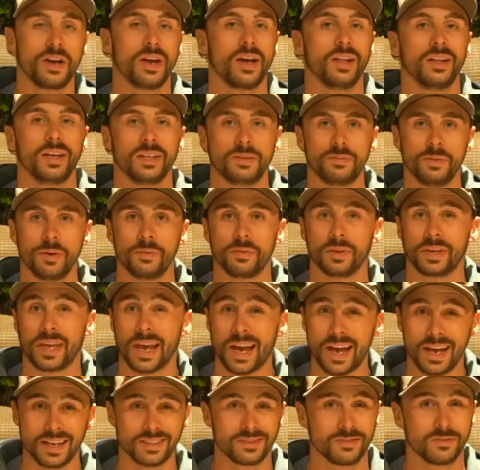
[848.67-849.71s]
I like to be able to
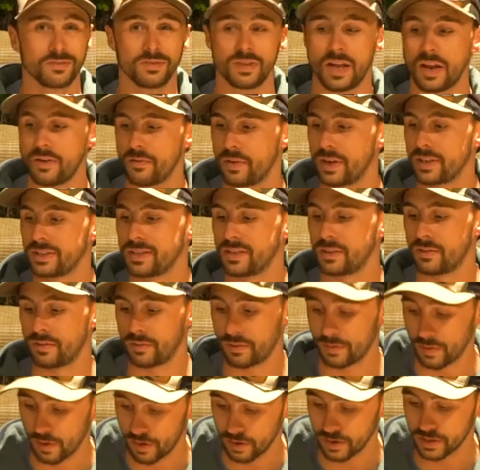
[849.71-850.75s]
cast those Ned rigs as
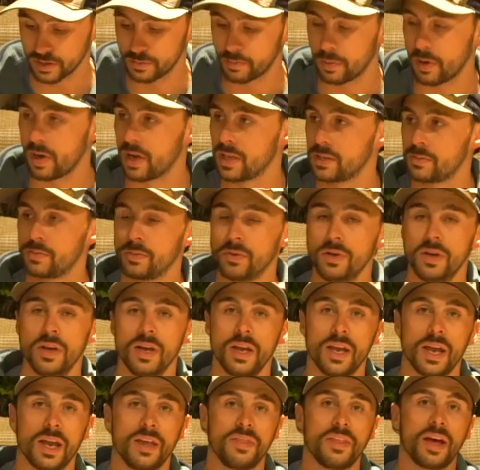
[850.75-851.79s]
far as possible,
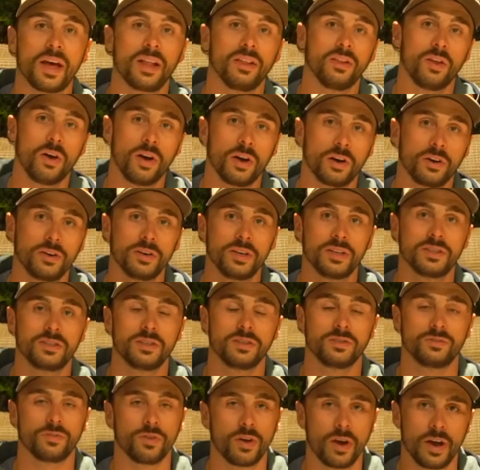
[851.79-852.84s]
and that longer
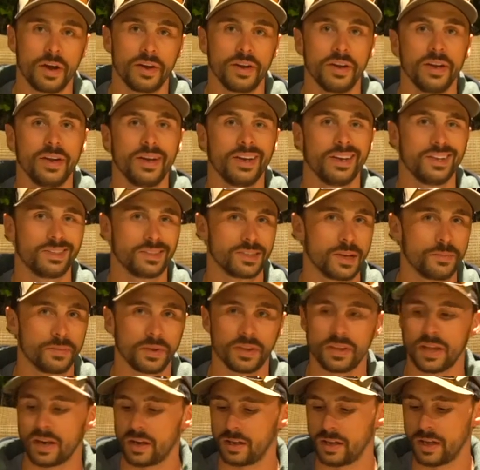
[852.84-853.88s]
distance rod is
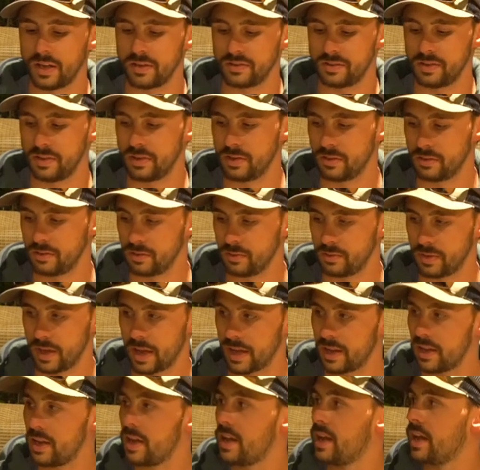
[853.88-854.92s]
something that allows you to do
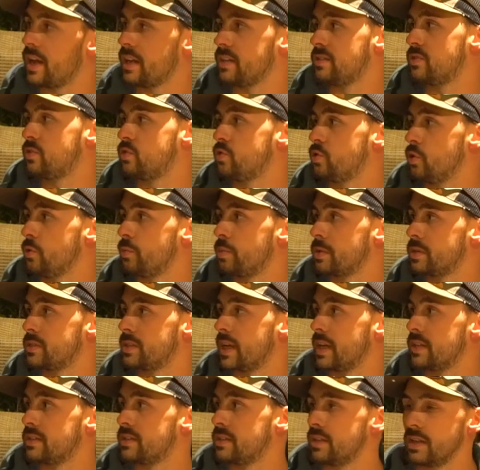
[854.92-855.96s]
that. It's super
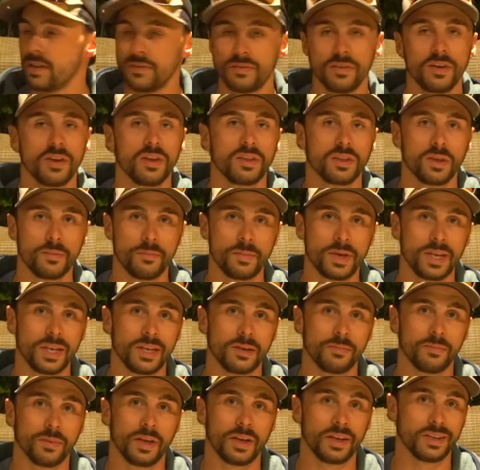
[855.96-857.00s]
sensitive. The
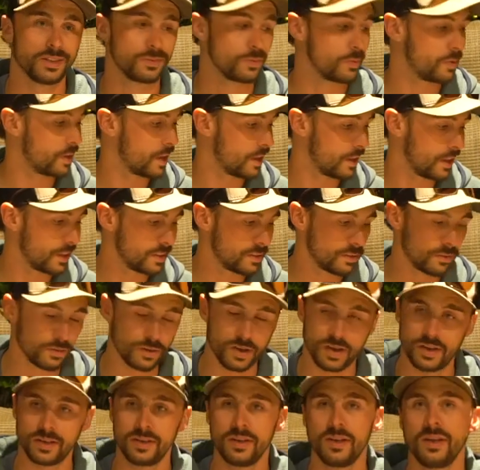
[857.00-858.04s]
medium light is what I like to
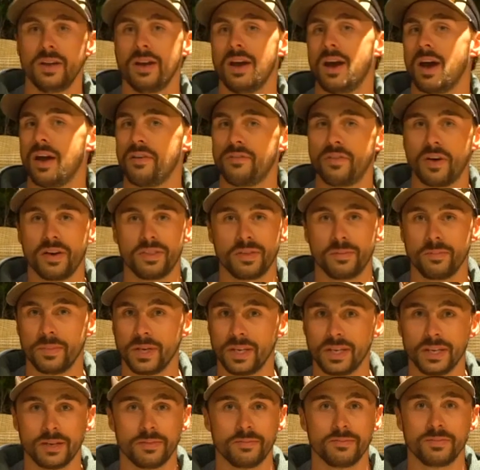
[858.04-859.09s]
run. I find the
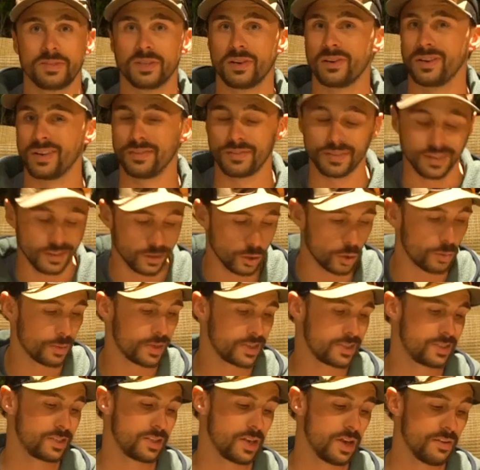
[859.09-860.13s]
mediums are even a little
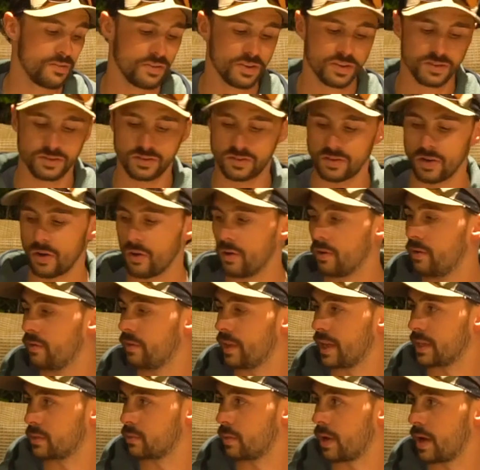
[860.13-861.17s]
bit stiff, so
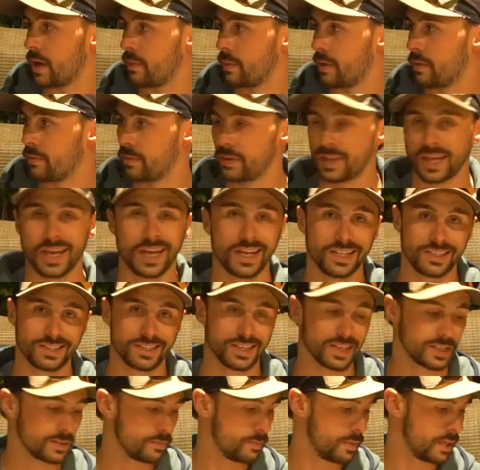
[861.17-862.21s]
that's why I went with the
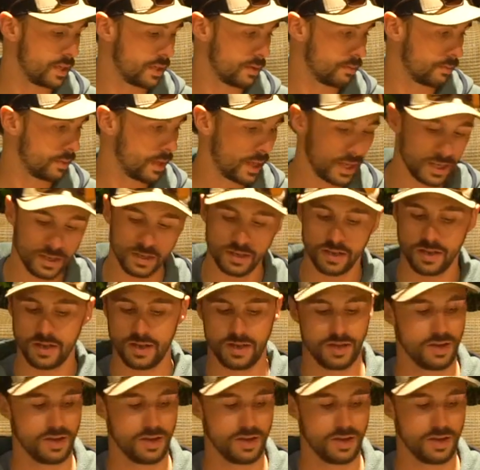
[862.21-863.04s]
8'6" medium light.